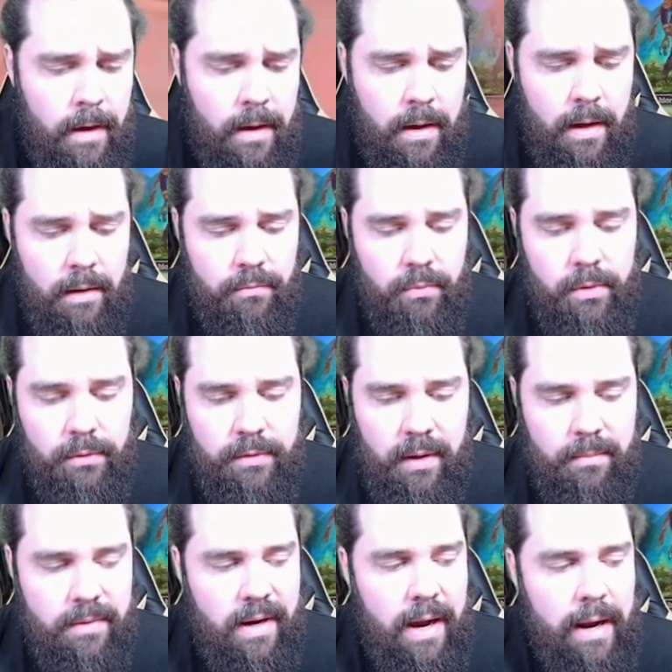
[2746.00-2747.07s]
have
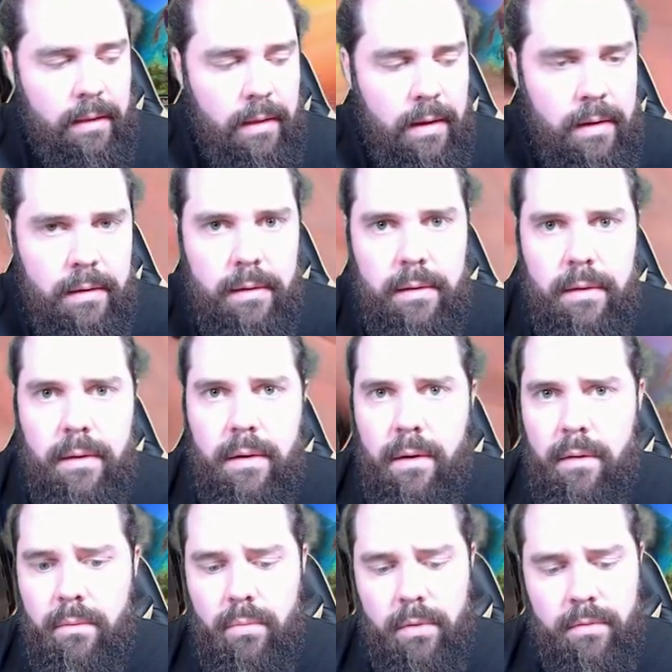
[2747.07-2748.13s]
real-time dialogue
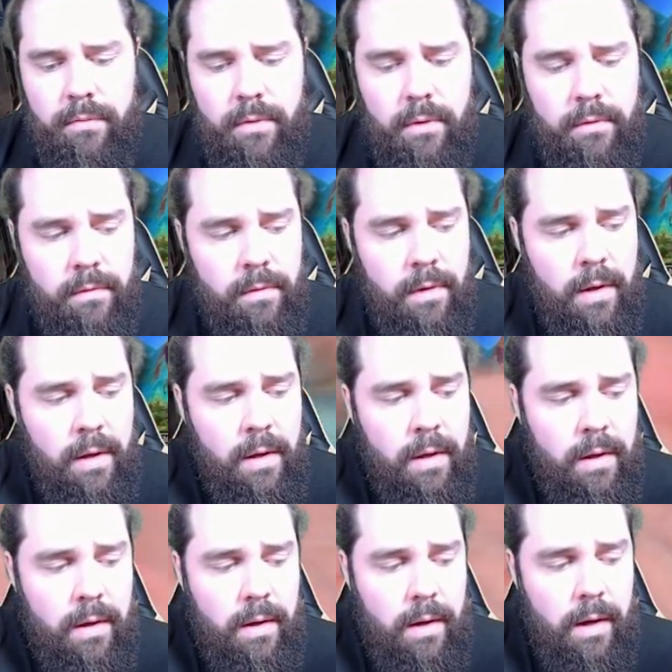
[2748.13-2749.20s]
with folks.
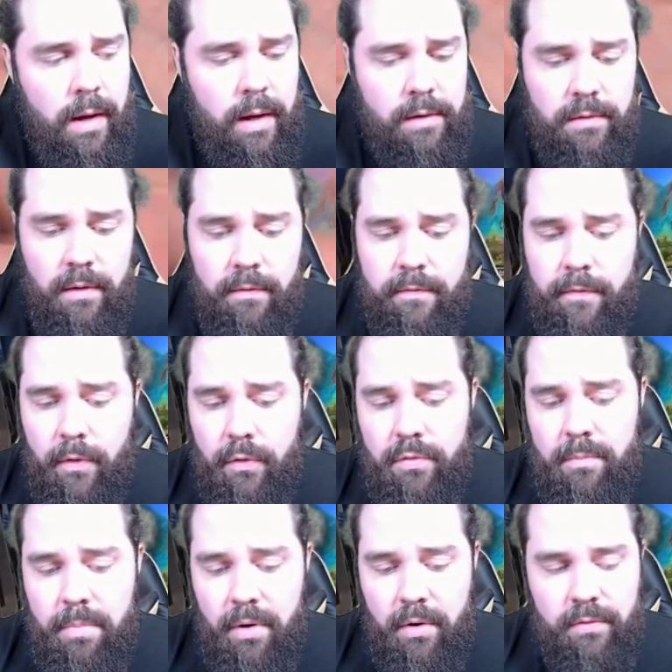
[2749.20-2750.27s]
Actually, the
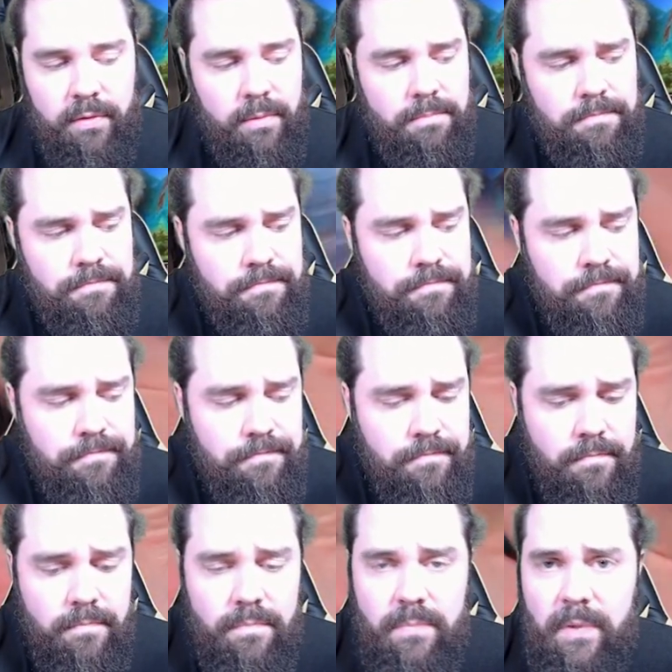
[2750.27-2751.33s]
first person
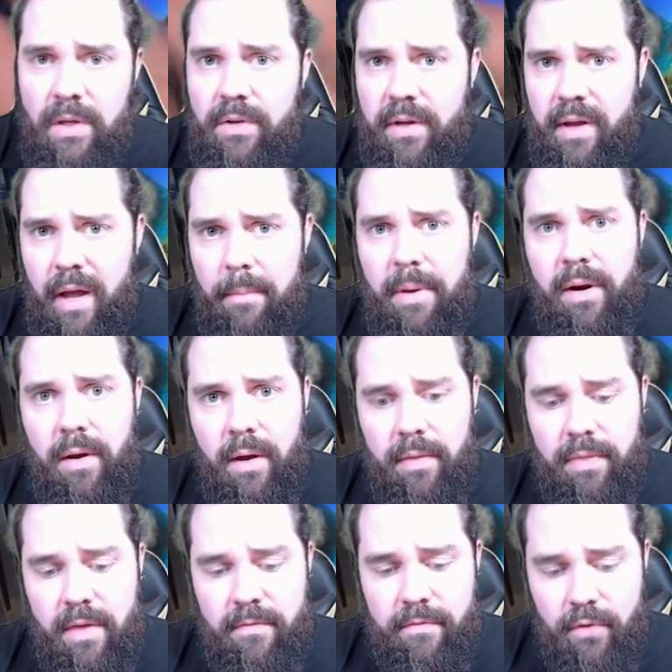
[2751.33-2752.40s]
to comment
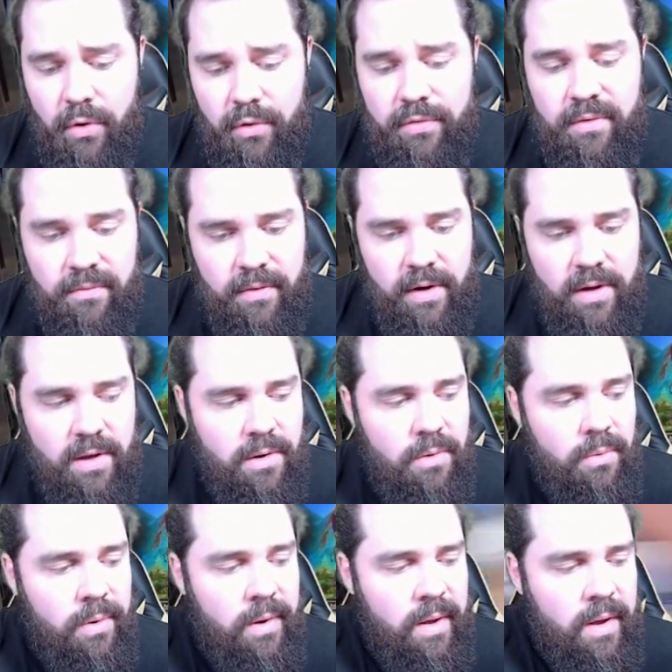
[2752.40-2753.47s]
on the first
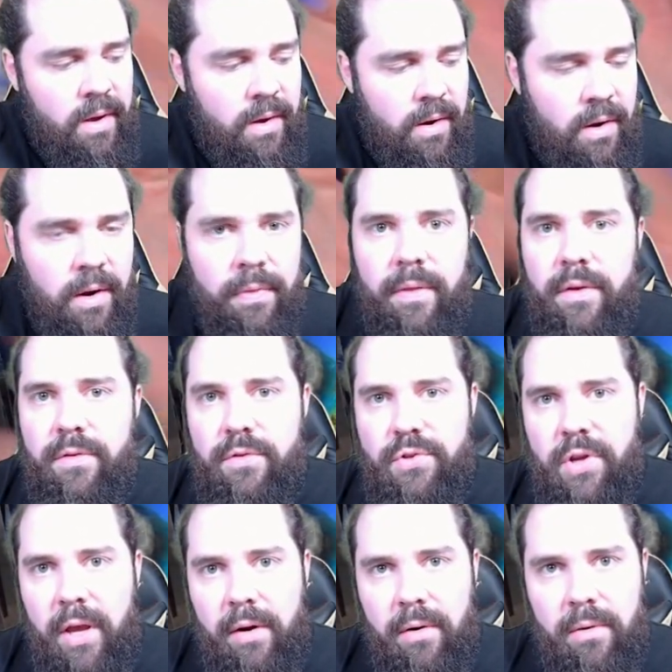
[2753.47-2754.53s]
video on this
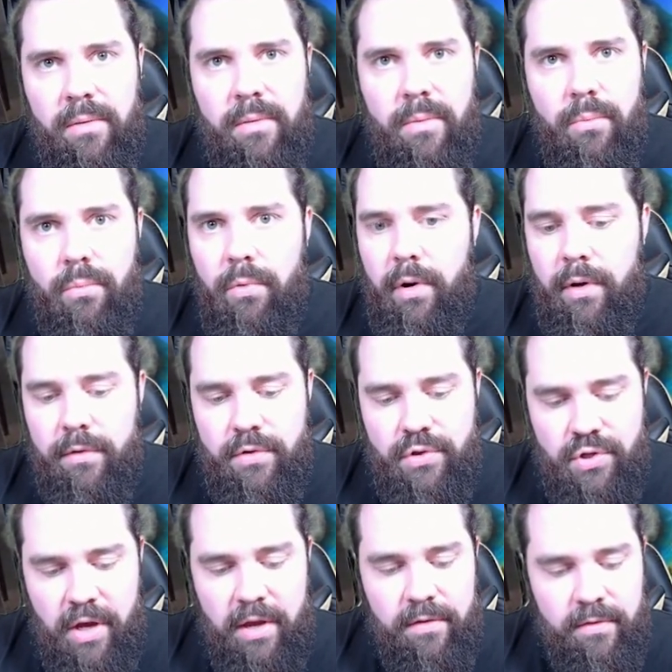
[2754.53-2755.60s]
channel was
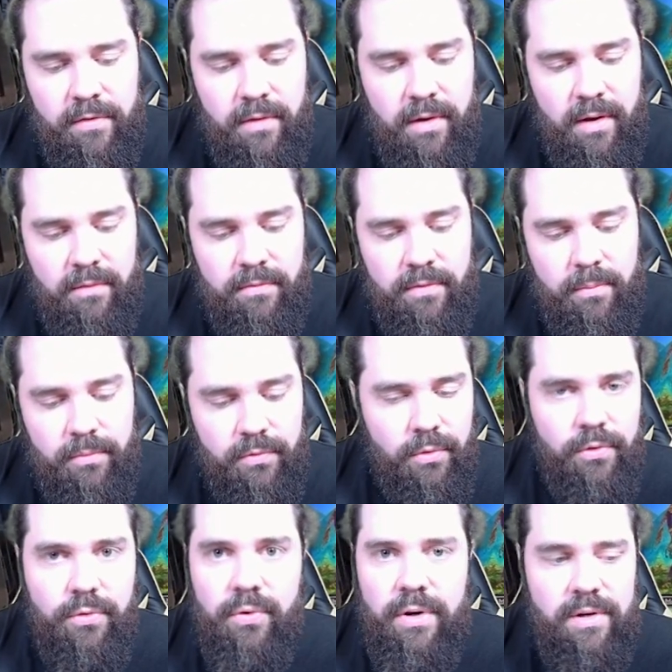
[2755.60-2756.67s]
Chase from
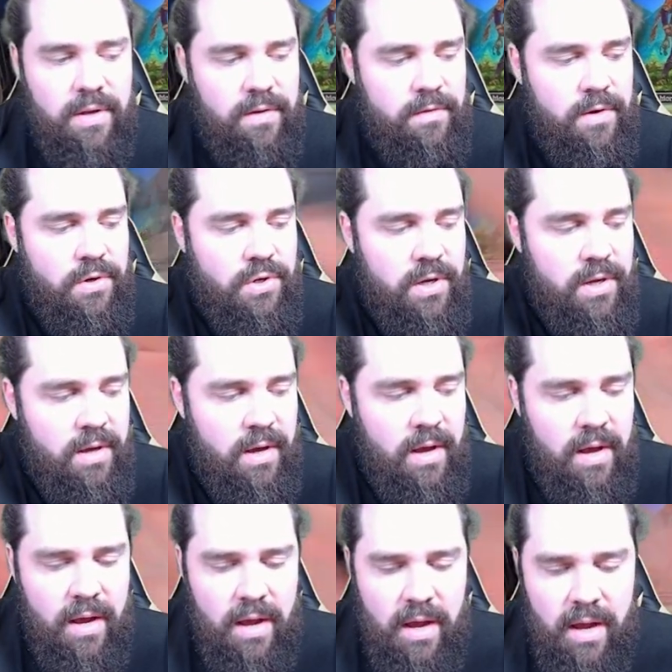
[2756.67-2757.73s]
Sorcery TCG,
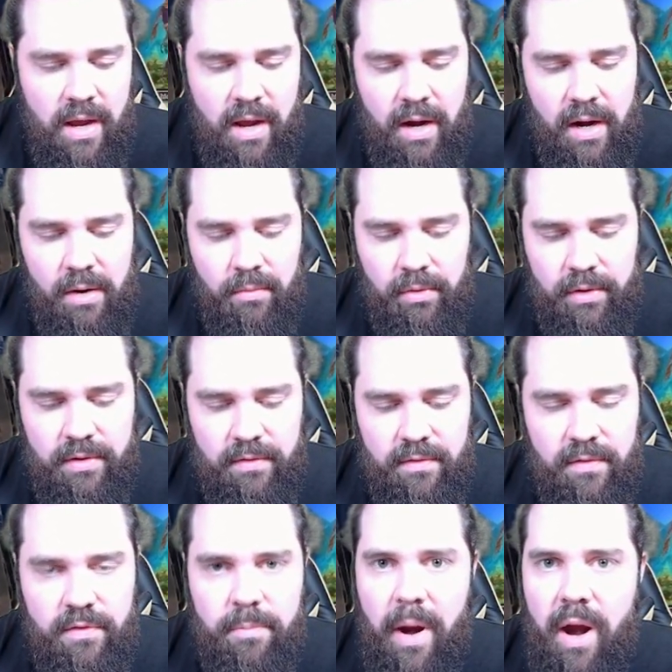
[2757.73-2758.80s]
and it really
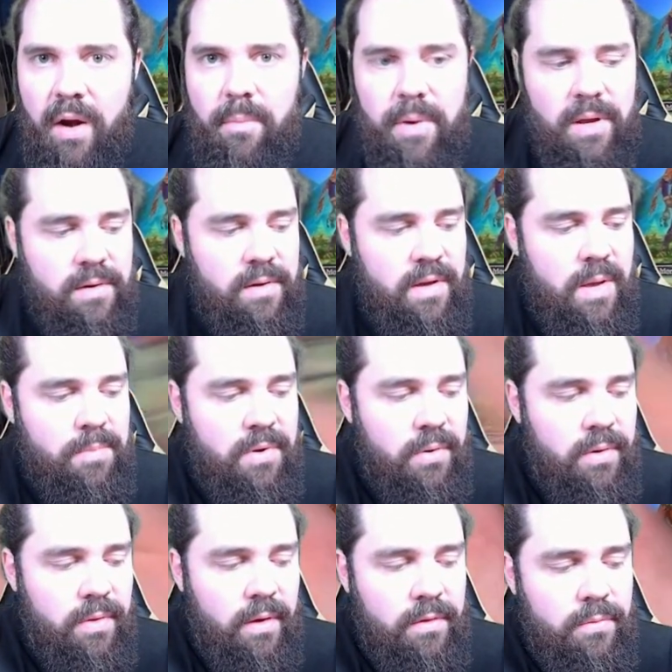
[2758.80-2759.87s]
just inspired me to keep
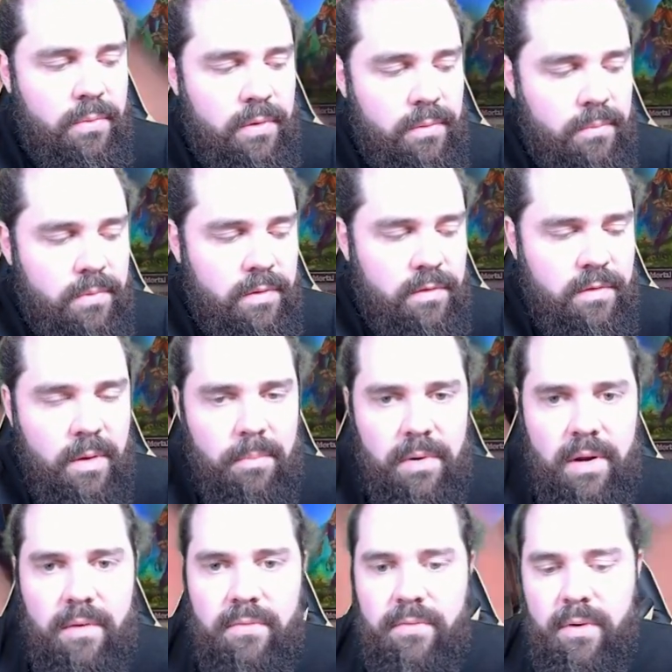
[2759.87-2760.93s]
doing this. When
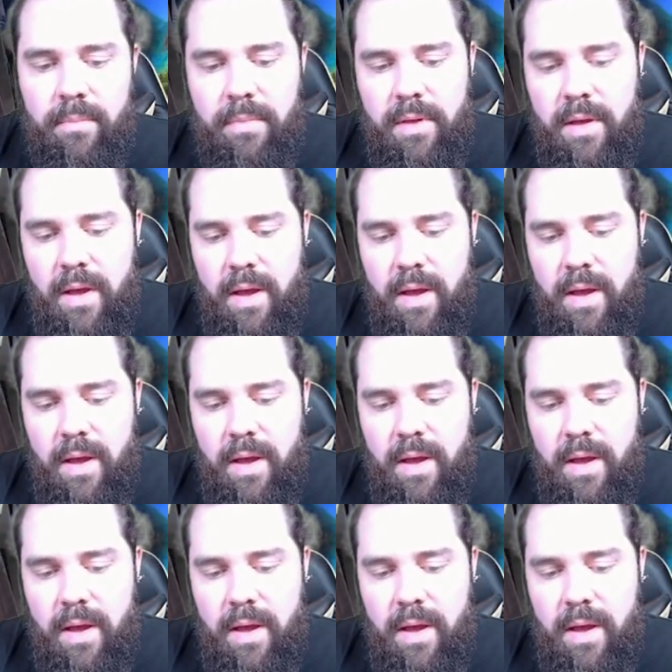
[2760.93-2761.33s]
somebody from the